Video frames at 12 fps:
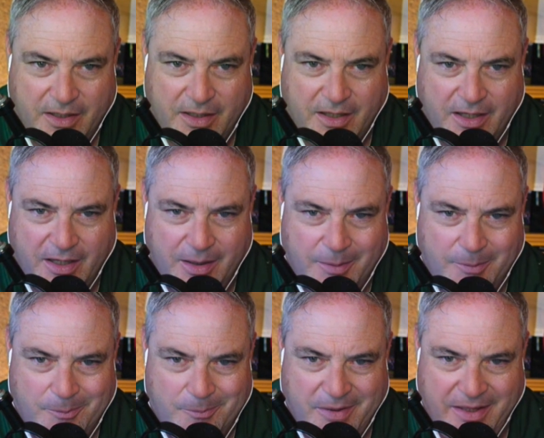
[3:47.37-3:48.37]

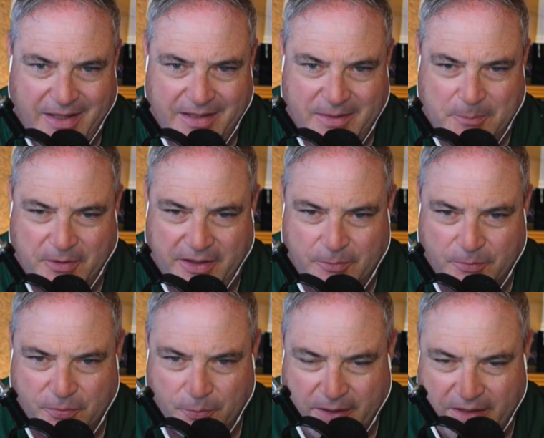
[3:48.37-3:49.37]
And he played
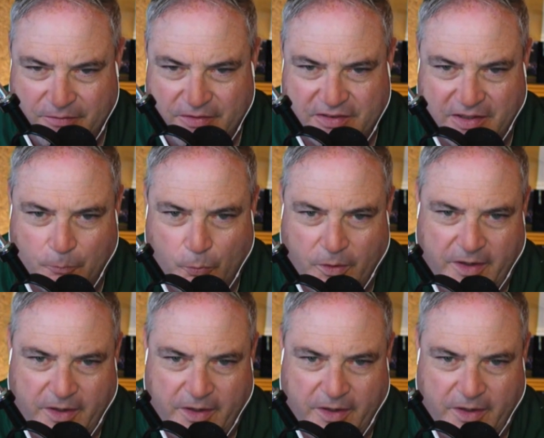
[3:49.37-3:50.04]
with the Ravens and